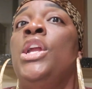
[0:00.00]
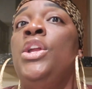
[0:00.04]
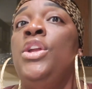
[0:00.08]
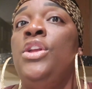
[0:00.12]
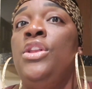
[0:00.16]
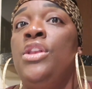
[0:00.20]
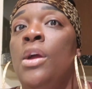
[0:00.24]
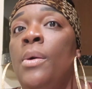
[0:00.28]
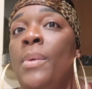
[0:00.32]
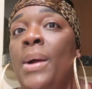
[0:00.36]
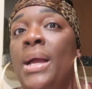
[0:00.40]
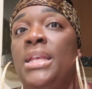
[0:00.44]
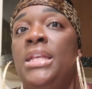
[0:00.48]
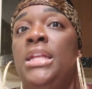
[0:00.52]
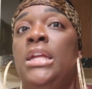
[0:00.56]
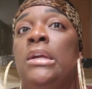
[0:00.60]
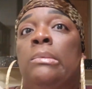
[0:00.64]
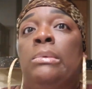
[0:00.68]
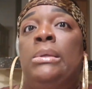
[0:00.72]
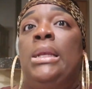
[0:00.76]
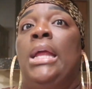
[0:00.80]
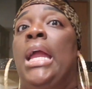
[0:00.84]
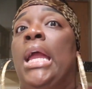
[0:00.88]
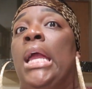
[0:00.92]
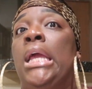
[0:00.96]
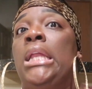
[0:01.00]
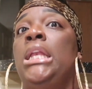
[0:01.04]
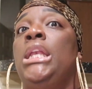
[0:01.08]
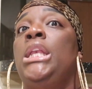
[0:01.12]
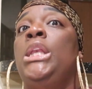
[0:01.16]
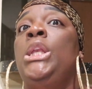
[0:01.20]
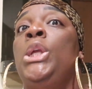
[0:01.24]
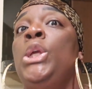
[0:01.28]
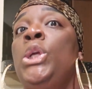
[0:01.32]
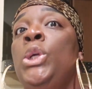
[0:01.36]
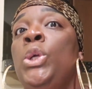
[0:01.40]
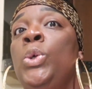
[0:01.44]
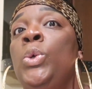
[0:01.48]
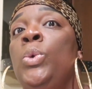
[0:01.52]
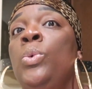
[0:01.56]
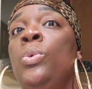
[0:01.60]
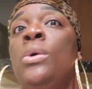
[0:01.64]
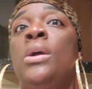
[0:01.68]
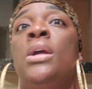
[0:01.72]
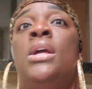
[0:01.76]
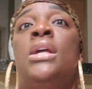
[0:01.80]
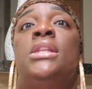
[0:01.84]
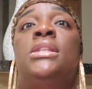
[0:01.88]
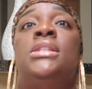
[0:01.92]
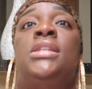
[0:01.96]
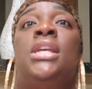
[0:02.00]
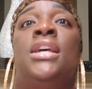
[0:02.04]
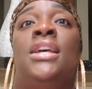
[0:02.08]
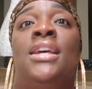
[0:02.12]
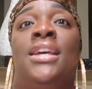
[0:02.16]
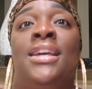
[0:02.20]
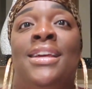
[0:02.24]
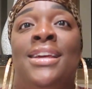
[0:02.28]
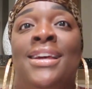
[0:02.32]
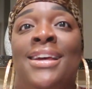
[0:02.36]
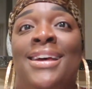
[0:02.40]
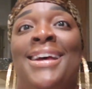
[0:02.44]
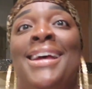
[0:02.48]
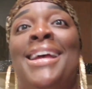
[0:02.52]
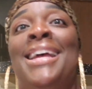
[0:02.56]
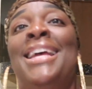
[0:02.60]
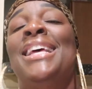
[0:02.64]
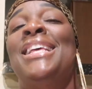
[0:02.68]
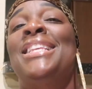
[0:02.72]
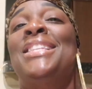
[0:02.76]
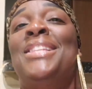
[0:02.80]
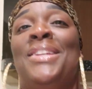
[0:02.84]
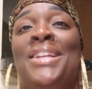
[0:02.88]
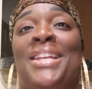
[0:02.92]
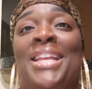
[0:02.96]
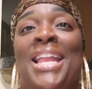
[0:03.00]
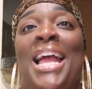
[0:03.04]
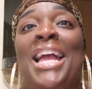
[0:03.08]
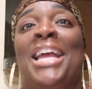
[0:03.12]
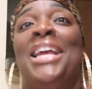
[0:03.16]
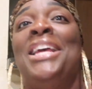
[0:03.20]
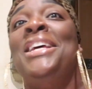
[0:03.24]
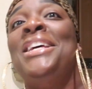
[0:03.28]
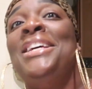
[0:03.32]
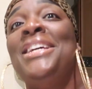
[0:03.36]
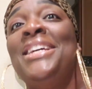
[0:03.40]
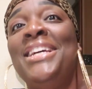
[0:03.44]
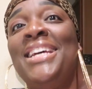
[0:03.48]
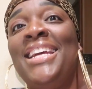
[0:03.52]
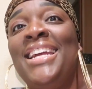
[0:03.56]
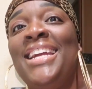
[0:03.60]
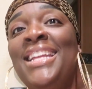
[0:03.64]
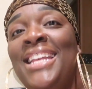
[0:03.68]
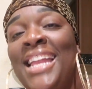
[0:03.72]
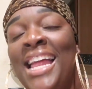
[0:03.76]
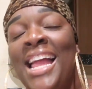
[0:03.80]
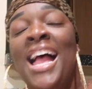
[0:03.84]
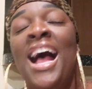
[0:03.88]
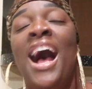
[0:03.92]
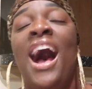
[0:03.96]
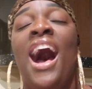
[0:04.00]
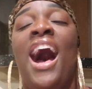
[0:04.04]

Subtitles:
you know, I did what I had to do so that I could,